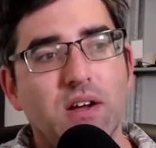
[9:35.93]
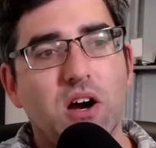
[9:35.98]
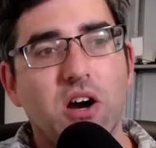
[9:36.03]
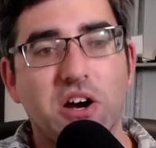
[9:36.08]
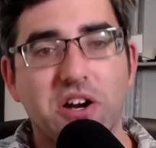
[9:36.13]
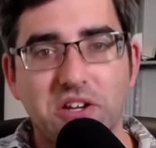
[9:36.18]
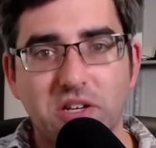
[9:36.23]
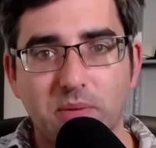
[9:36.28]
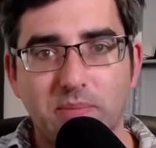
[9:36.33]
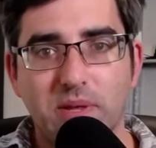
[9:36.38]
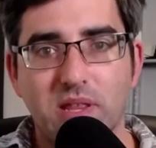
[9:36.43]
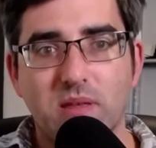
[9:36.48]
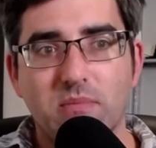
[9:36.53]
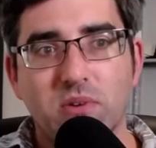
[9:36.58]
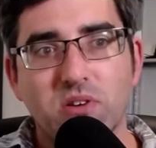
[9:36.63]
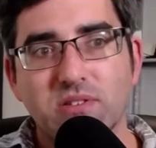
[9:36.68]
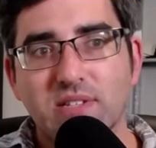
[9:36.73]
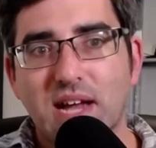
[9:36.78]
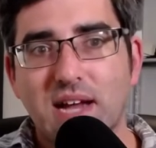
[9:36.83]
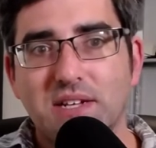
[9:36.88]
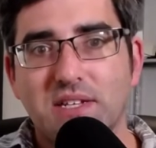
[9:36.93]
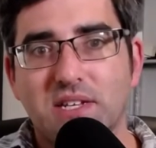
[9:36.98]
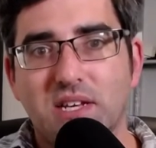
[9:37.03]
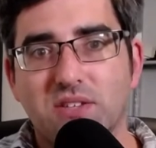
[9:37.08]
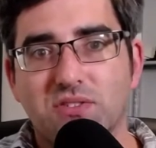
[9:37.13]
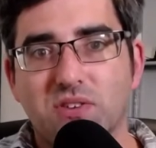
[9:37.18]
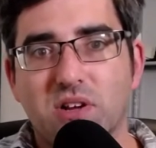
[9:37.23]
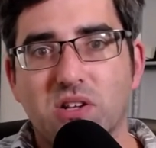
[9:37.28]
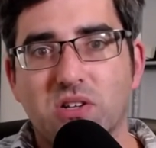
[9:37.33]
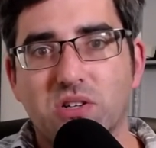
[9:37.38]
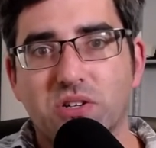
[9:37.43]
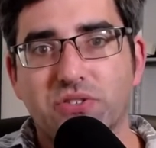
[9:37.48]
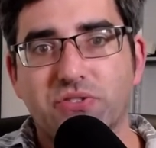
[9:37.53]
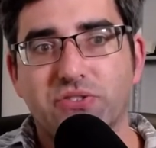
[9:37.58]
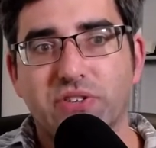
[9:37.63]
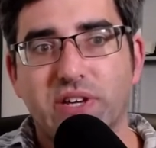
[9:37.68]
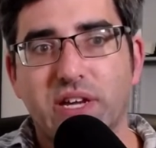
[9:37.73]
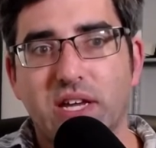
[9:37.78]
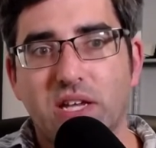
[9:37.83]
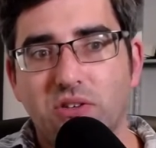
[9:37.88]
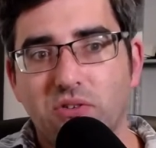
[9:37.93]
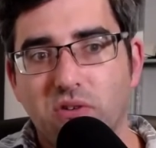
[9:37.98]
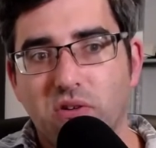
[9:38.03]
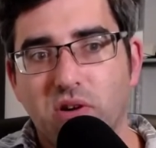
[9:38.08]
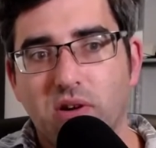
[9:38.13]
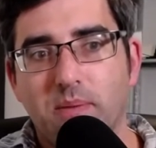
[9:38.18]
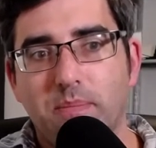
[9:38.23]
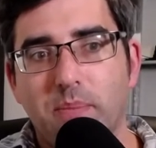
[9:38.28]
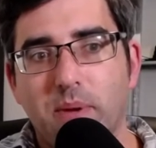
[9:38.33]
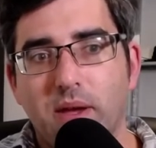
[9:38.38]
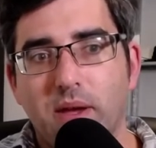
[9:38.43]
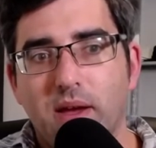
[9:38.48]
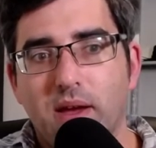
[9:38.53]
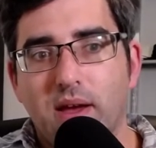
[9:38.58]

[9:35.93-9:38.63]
arguably the most anti-Israel country in Europe.